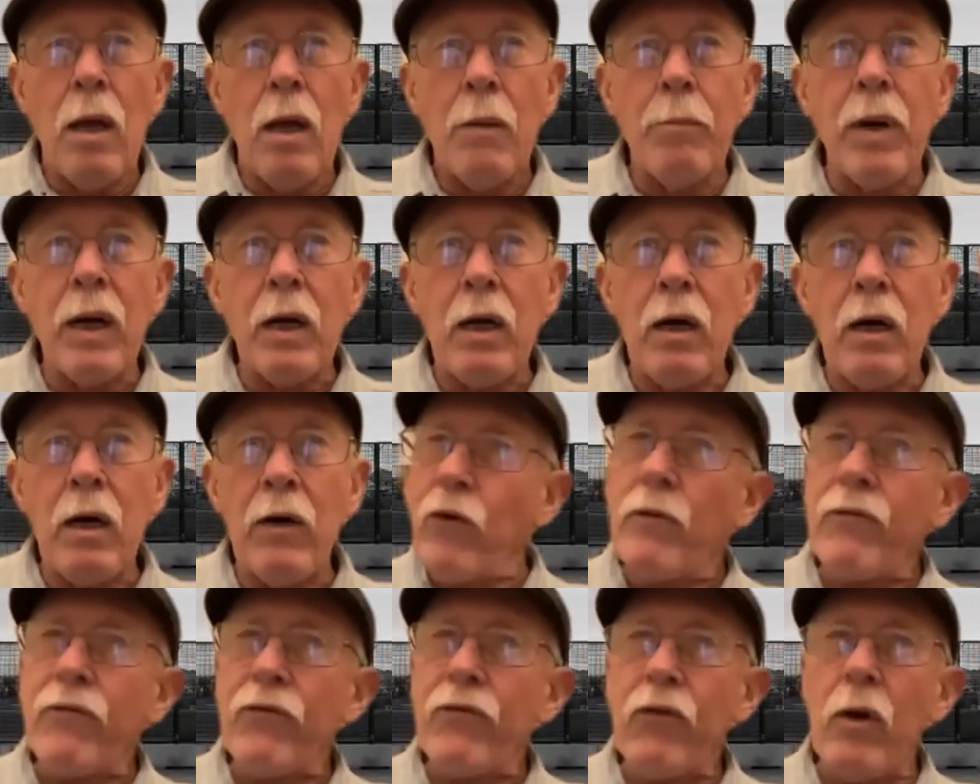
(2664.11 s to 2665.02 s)
but
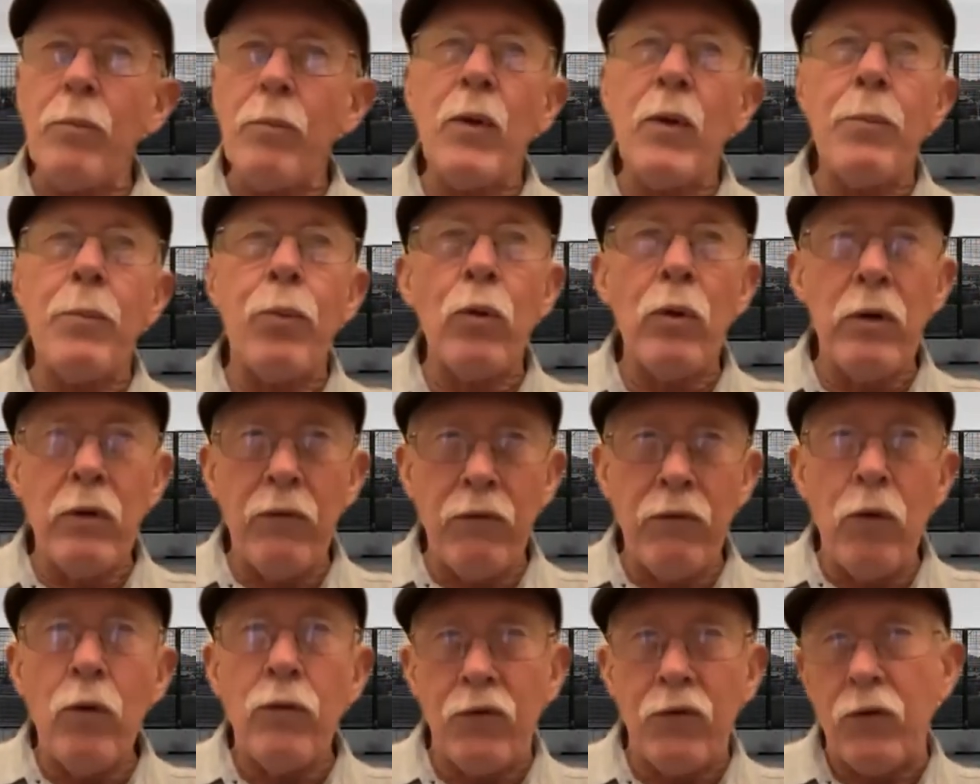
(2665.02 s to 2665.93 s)
cover it from the point of
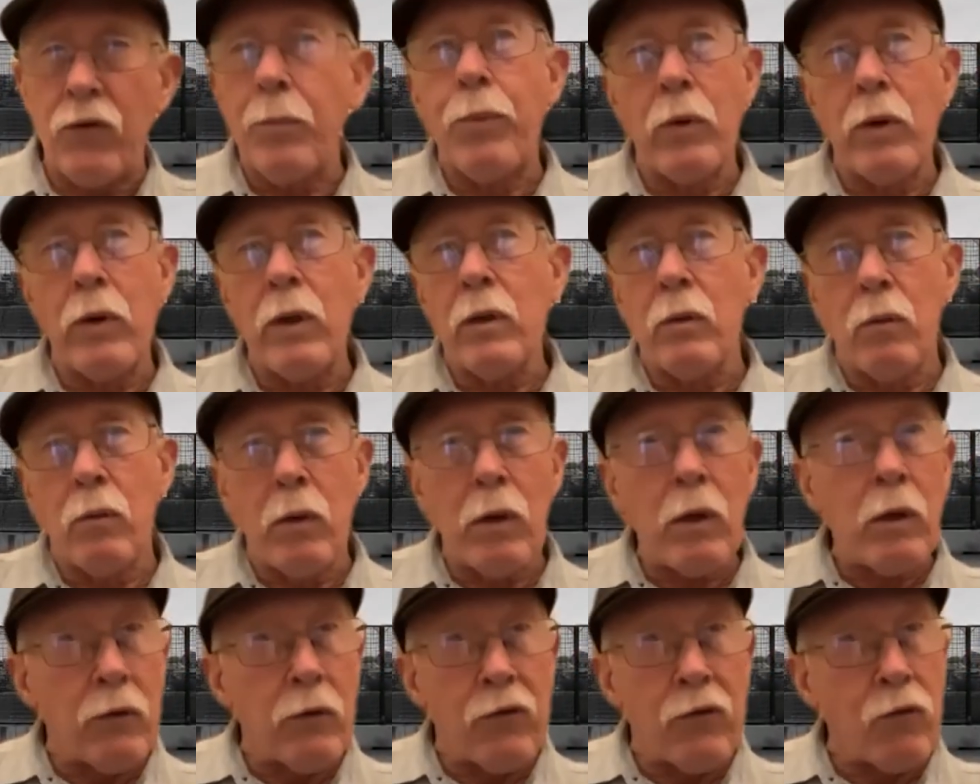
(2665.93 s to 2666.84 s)
view of supporting the
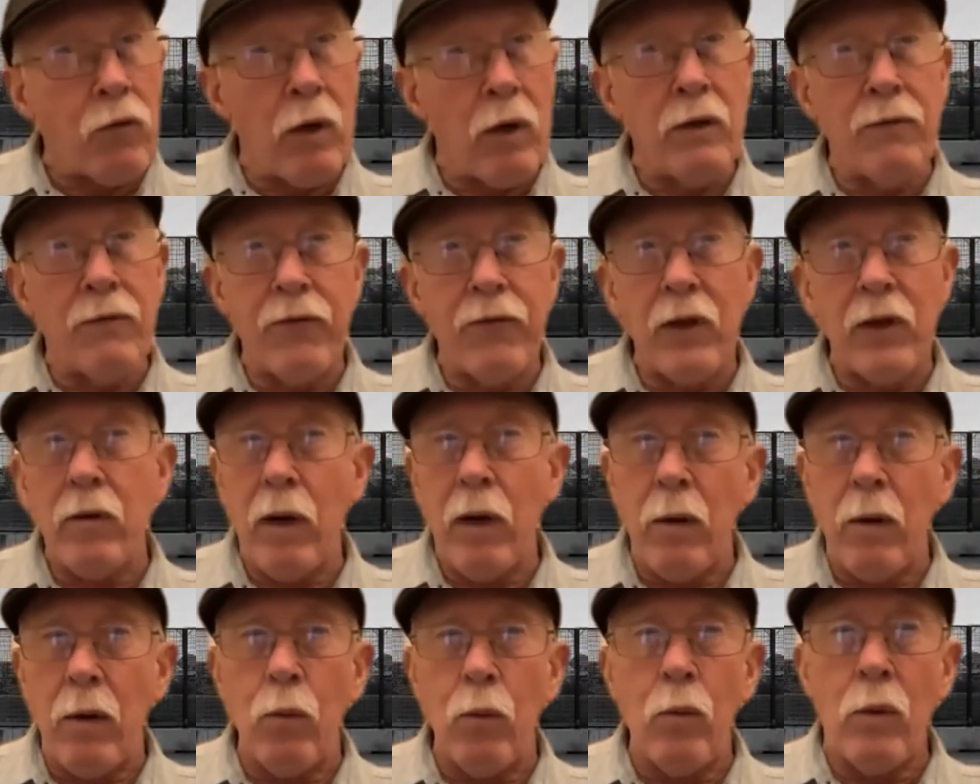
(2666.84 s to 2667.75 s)
workers, trying to figure
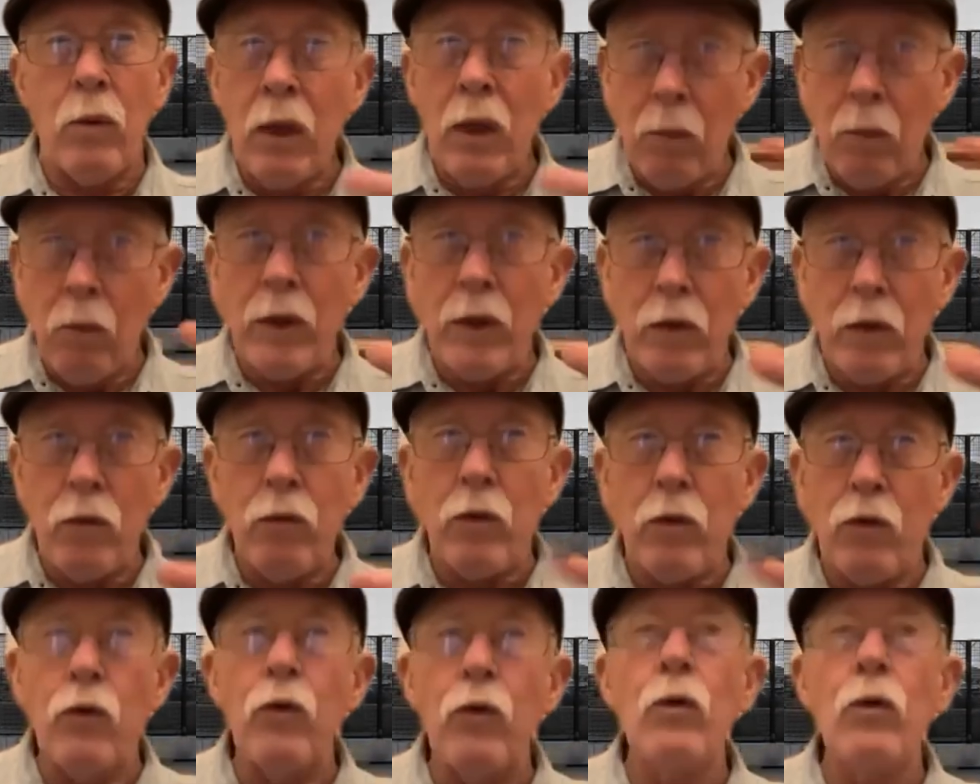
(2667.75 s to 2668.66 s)
out what you
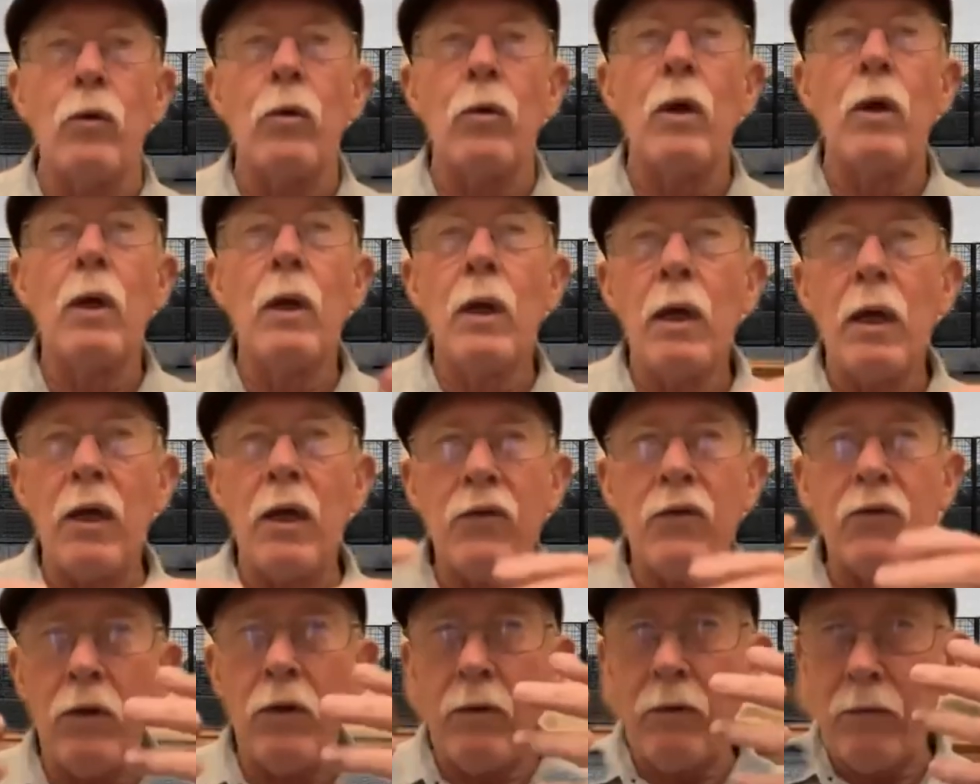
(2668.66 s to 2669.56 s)
can do
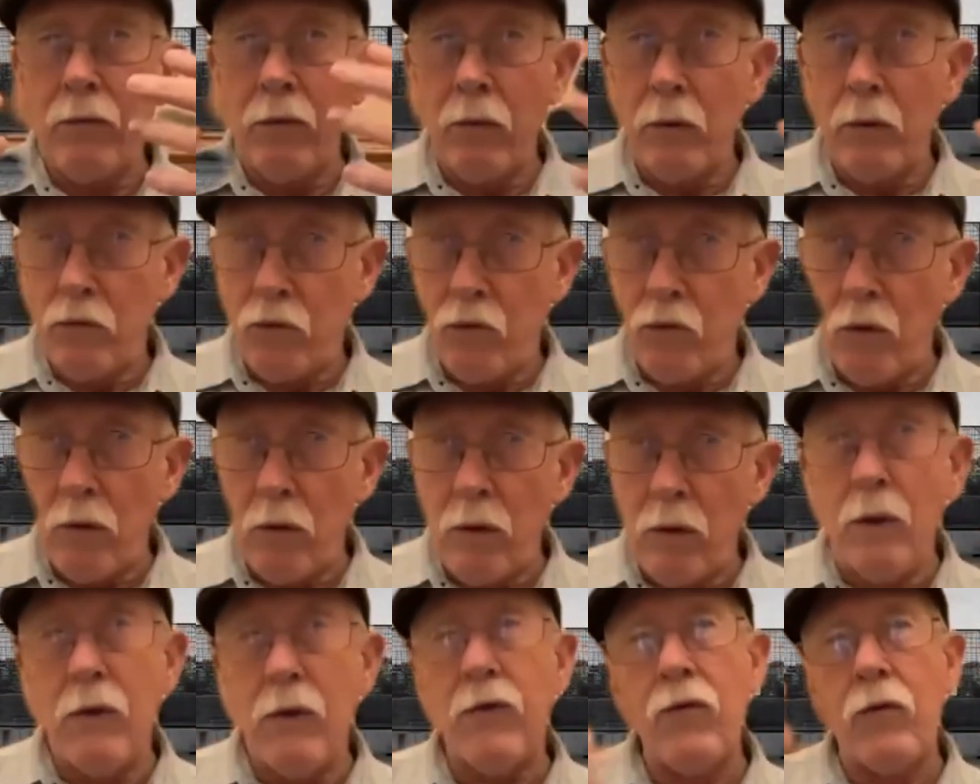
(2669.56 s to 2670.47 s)
as a
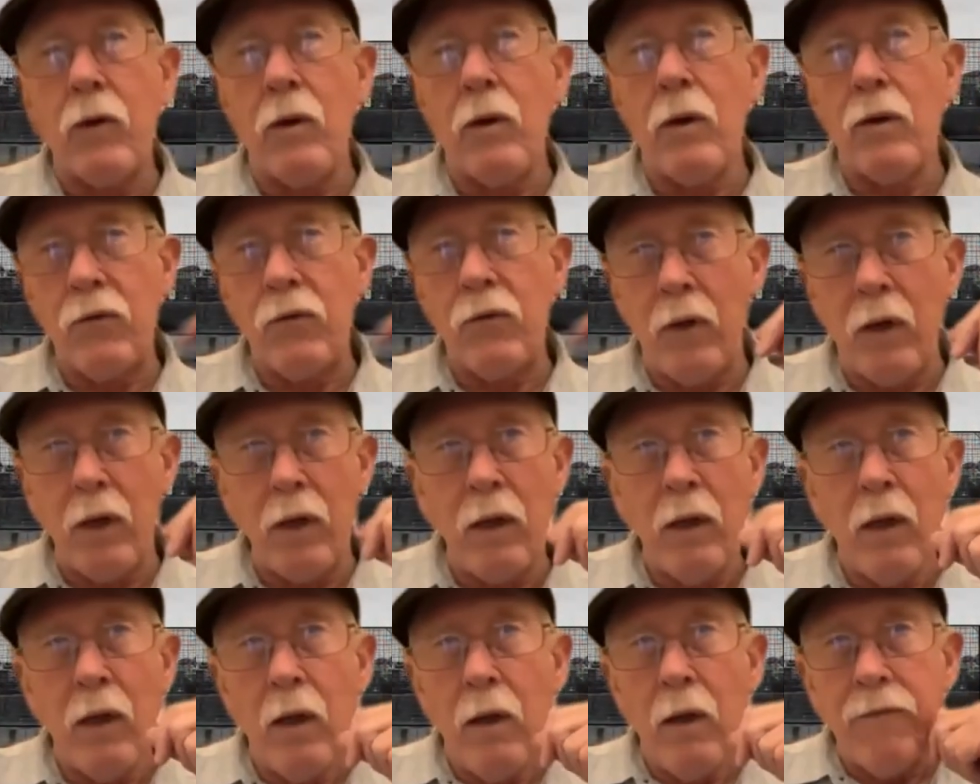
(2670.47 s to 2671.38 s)
journalist and as
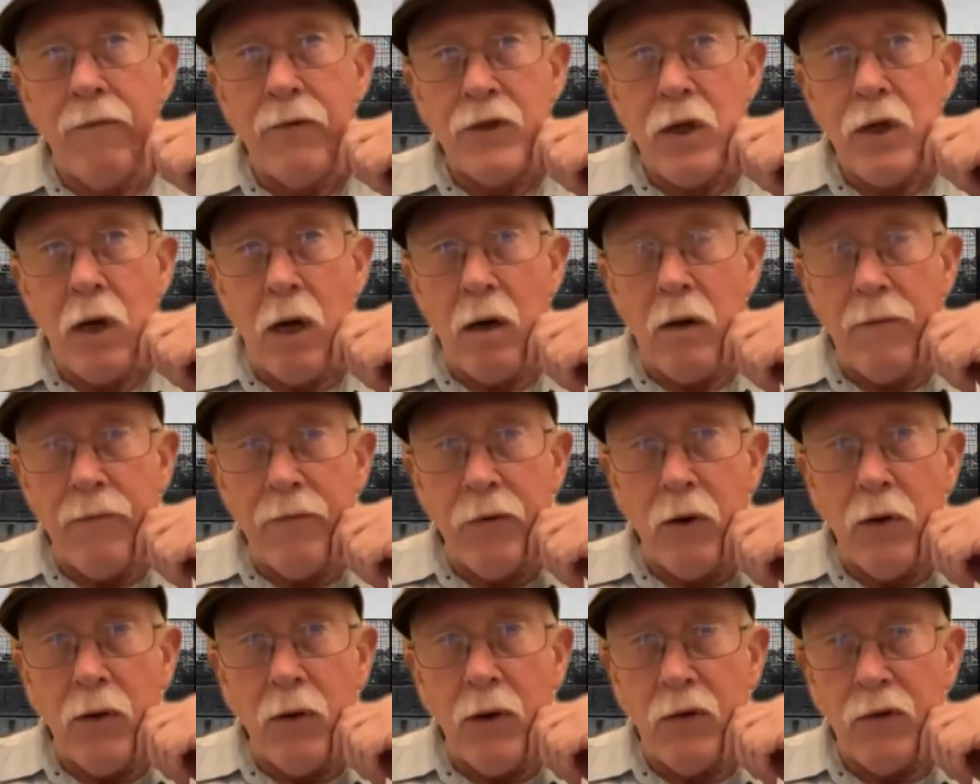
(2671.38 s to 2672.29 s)
a
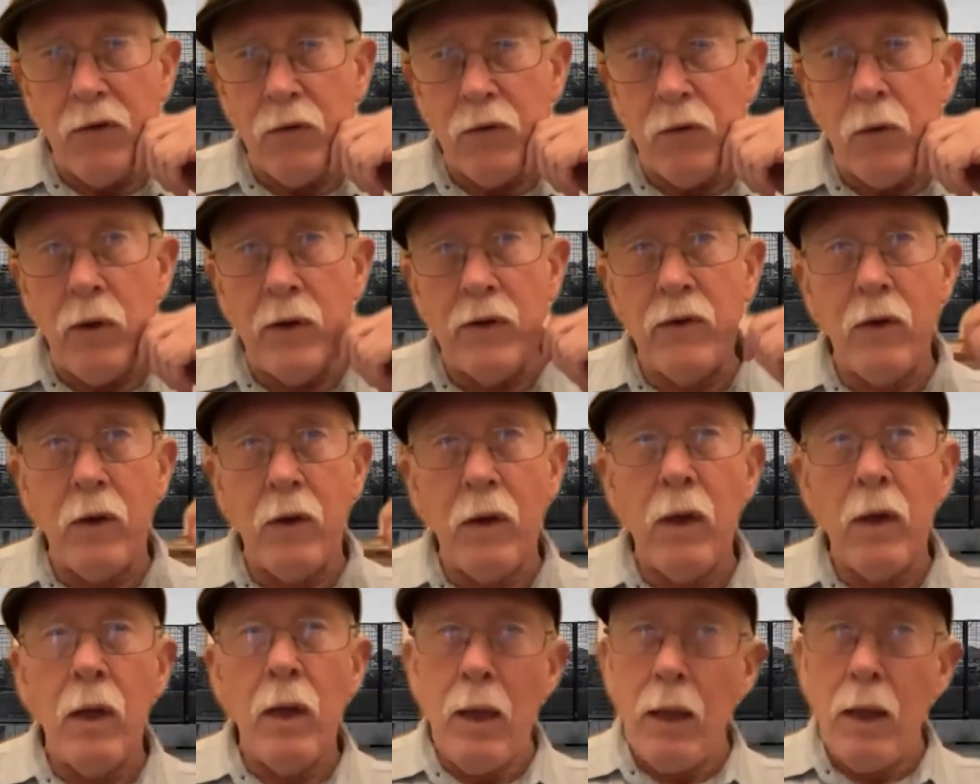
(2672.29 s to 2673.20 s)
photographer that's going
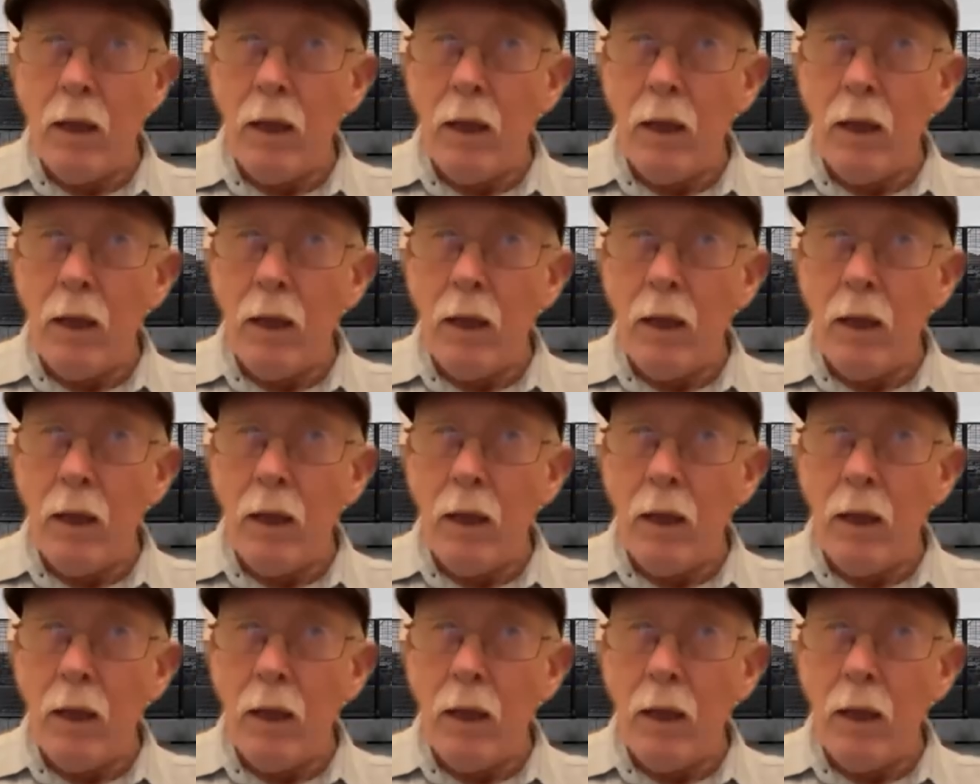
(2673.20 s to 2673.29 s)
to